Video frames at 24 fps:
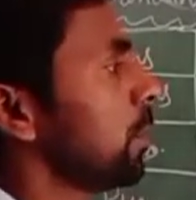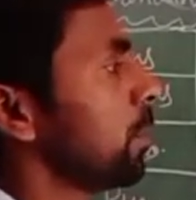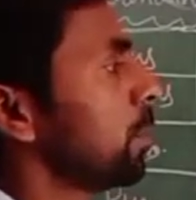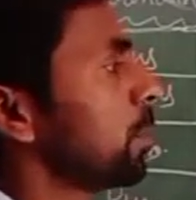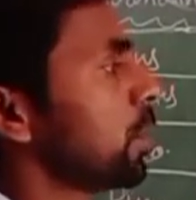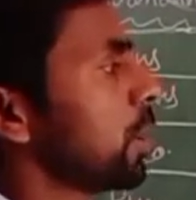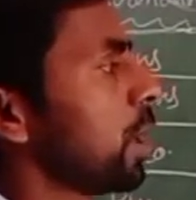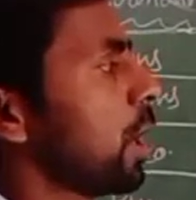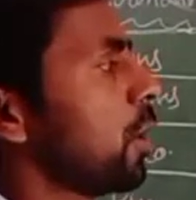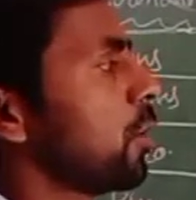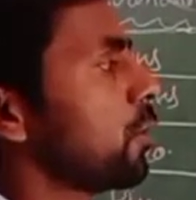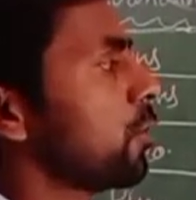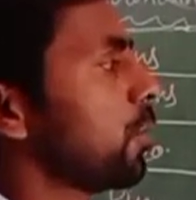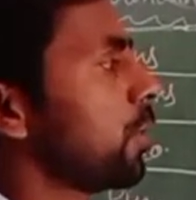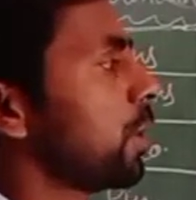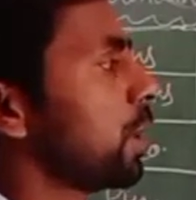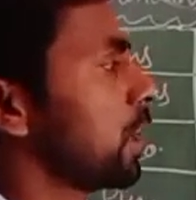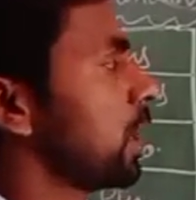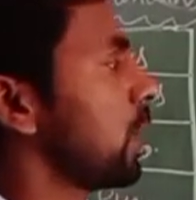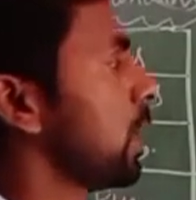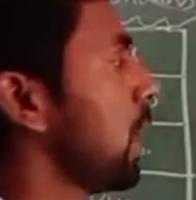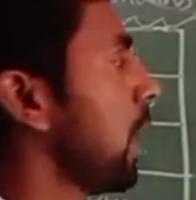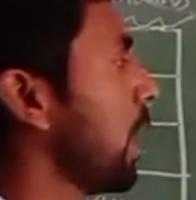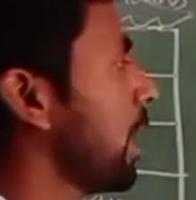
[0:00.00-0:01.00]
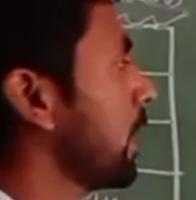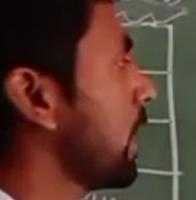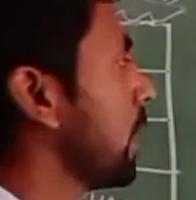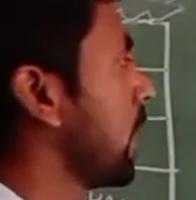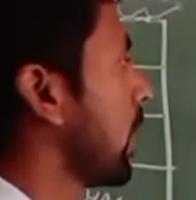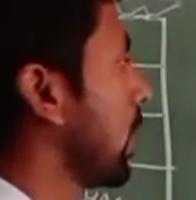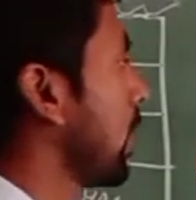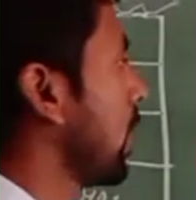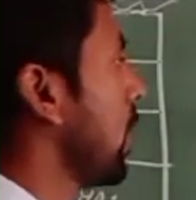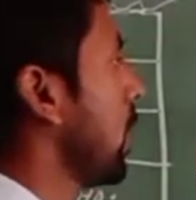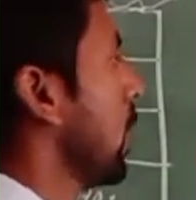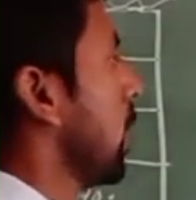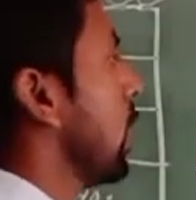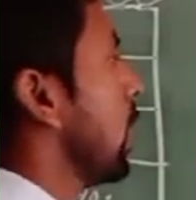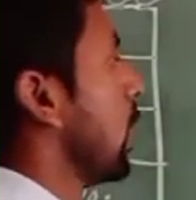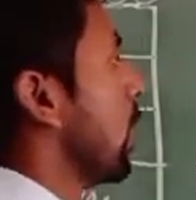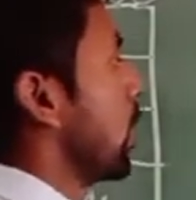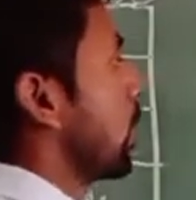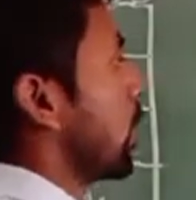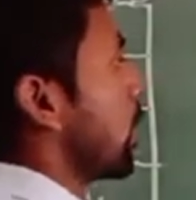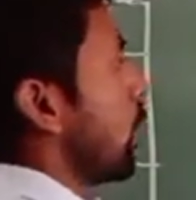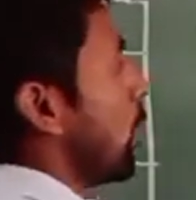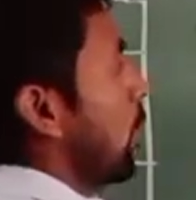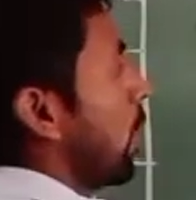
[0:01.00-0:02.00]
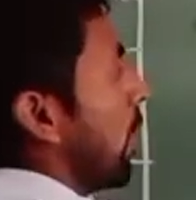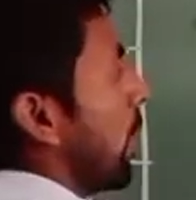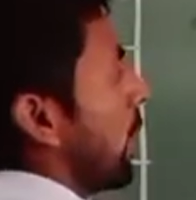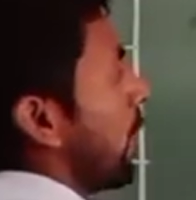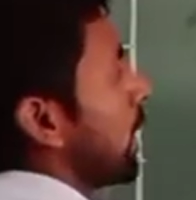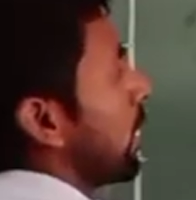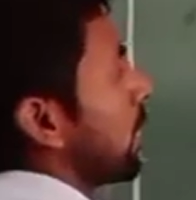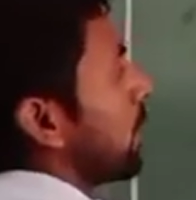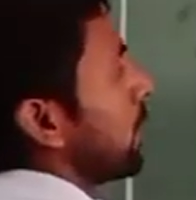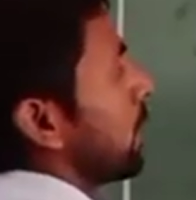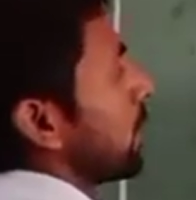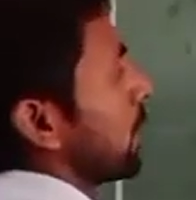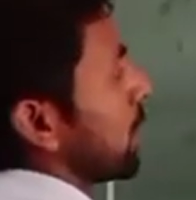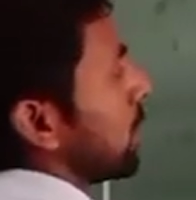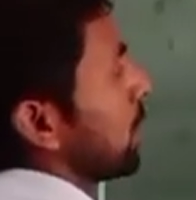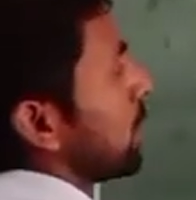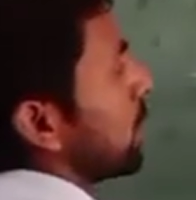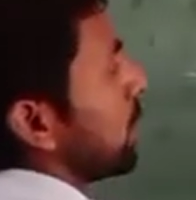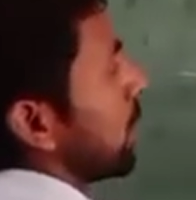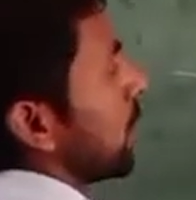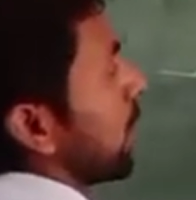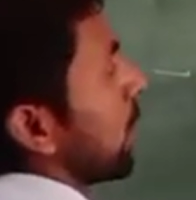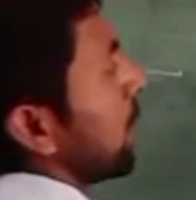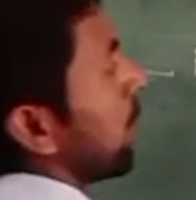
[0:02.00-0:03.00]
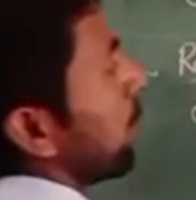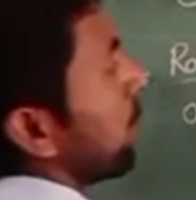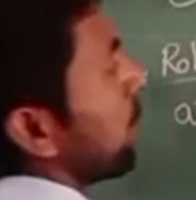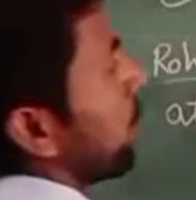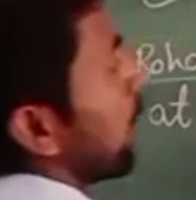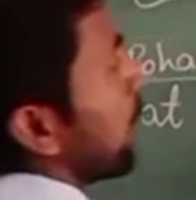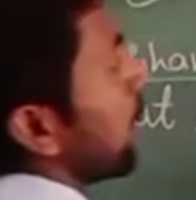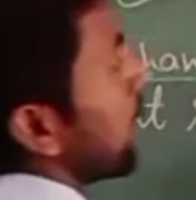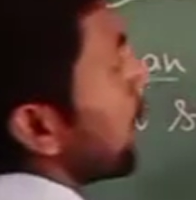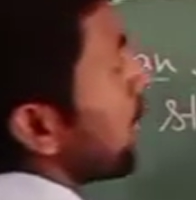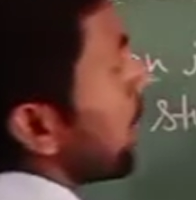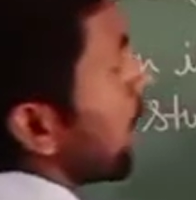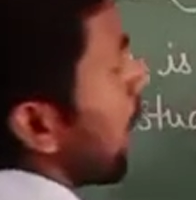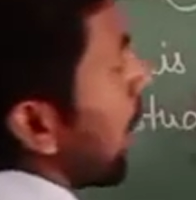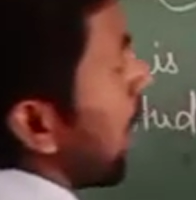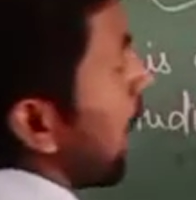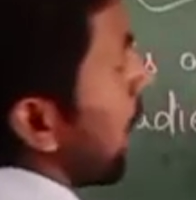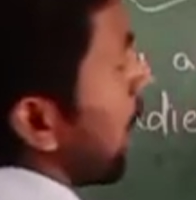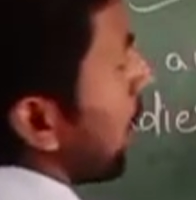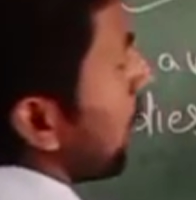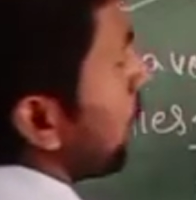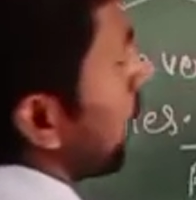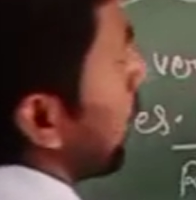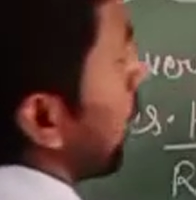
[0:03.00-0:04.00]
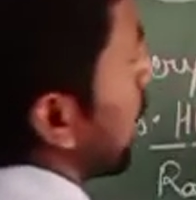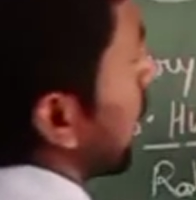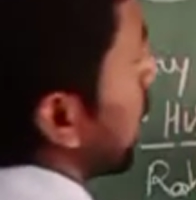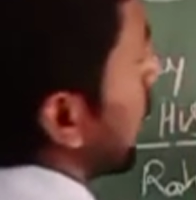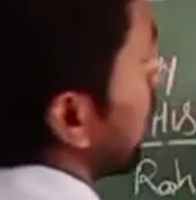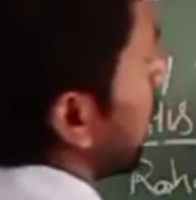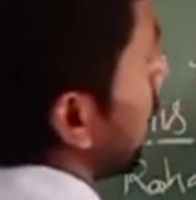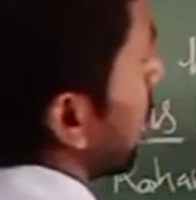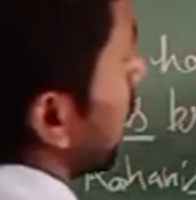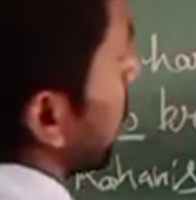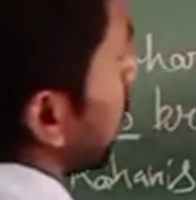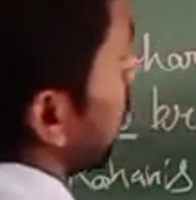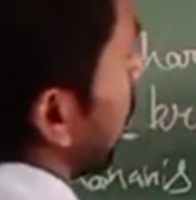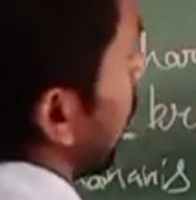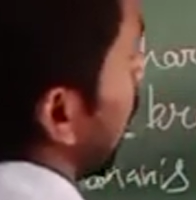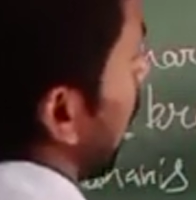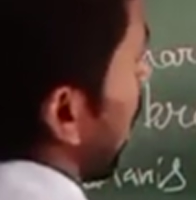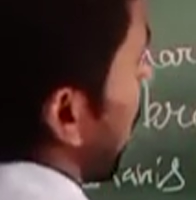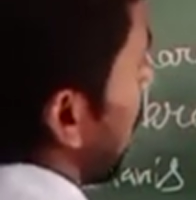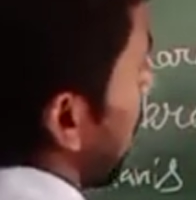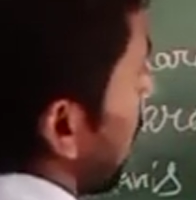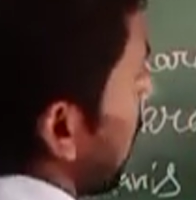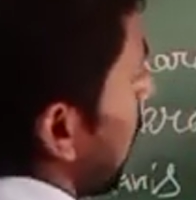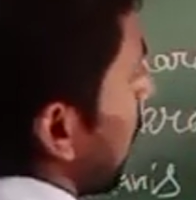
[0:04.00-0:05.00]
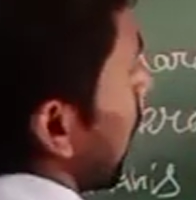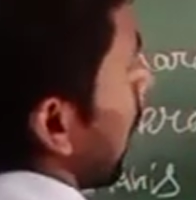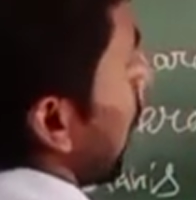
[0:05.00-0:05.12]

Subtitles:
pronoun word like Rohan is a very hard working boy.